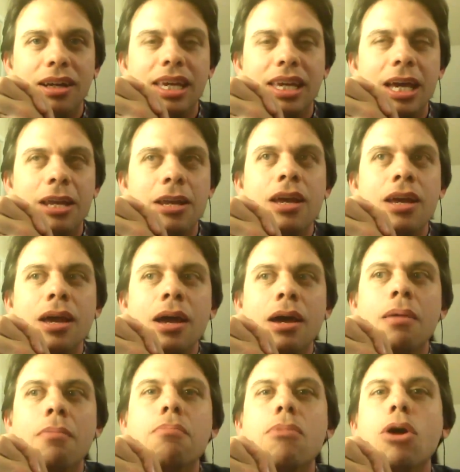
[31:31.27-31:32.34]
again.
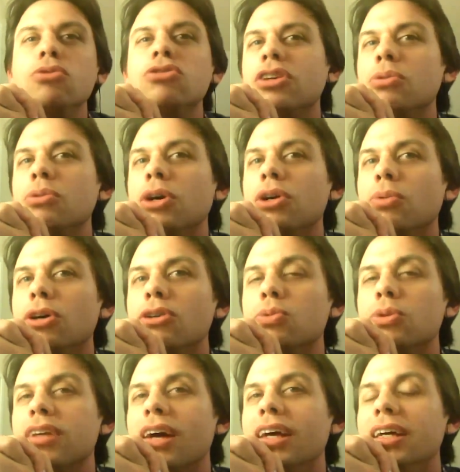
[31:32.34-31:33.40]
Mostly, what it was
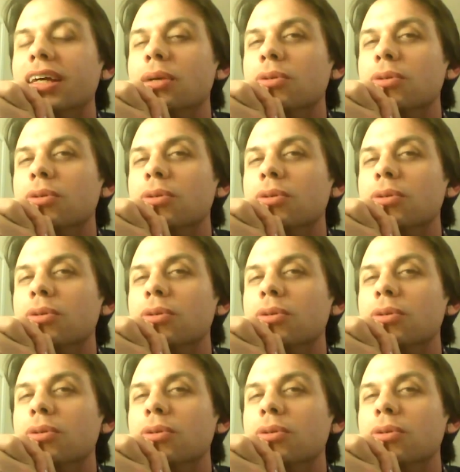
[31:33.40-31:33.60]
was I.